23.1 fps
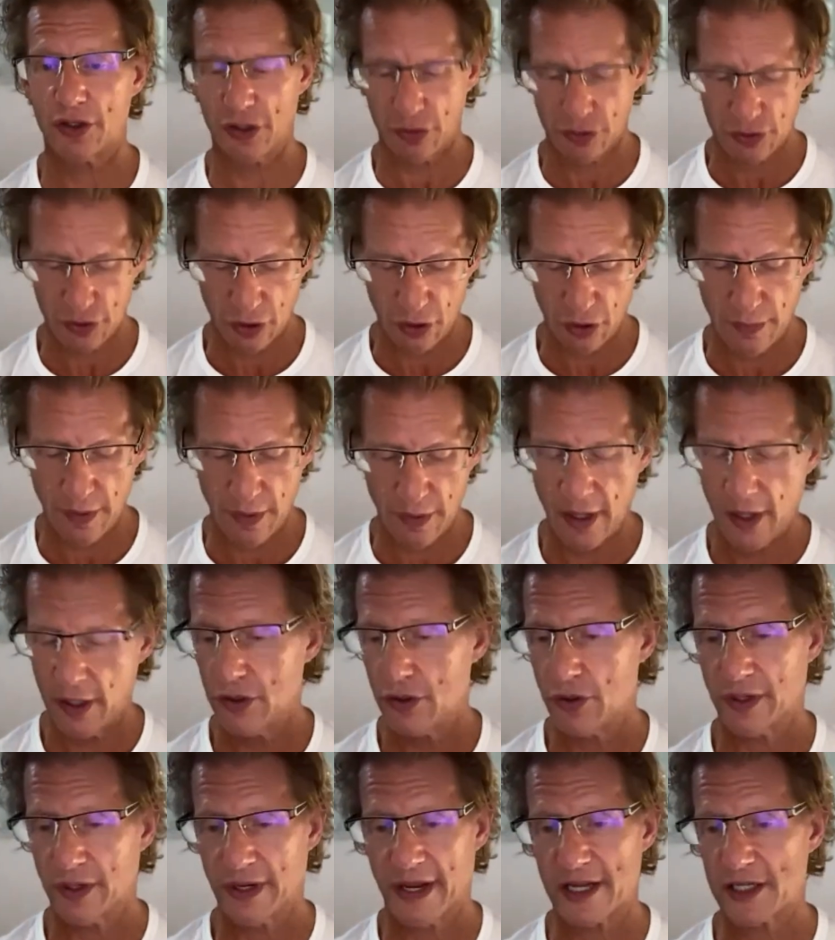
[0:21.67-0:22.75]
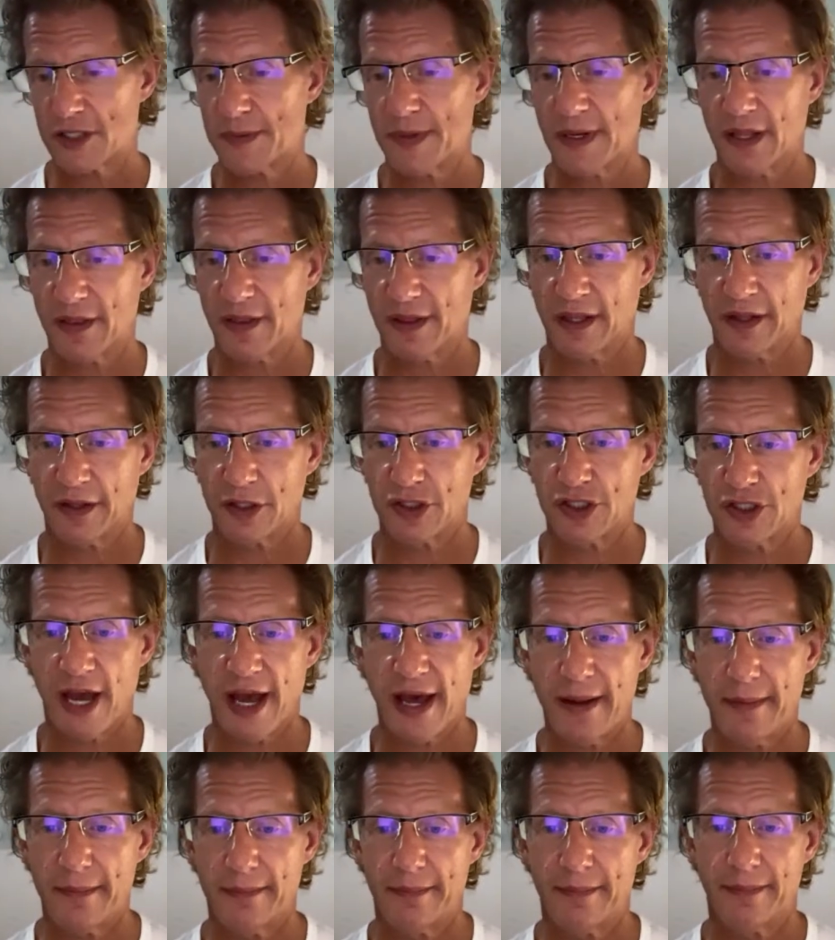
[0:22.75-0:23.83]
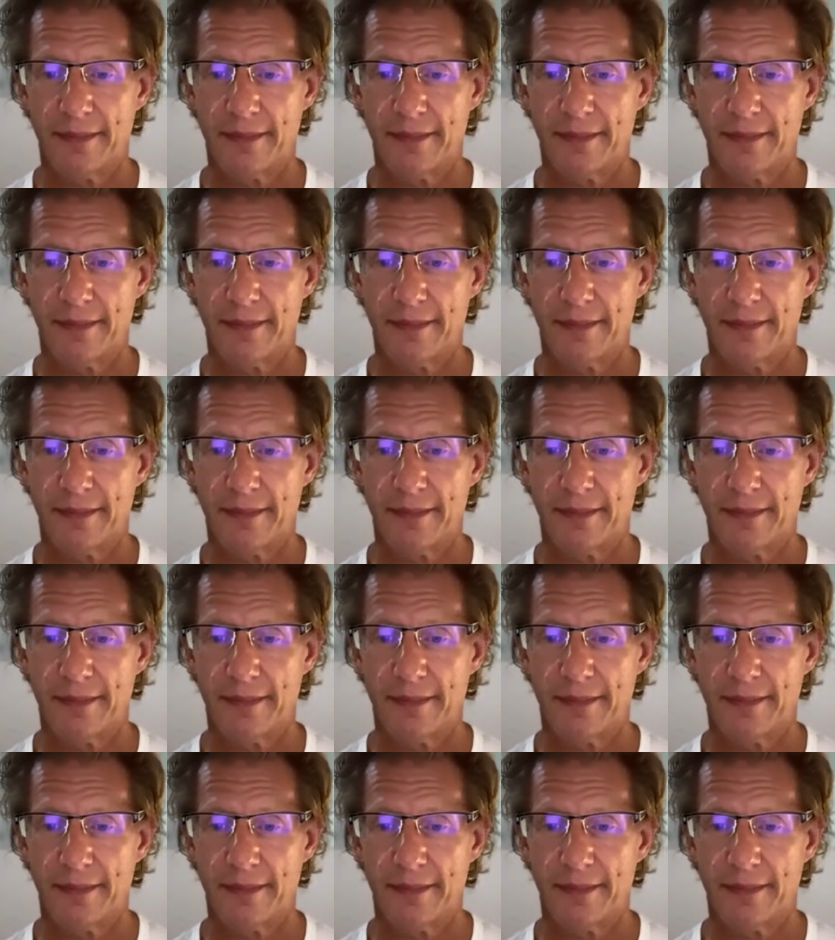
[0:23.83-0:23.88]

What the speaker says: YouTube, you can ask me anything in the chat.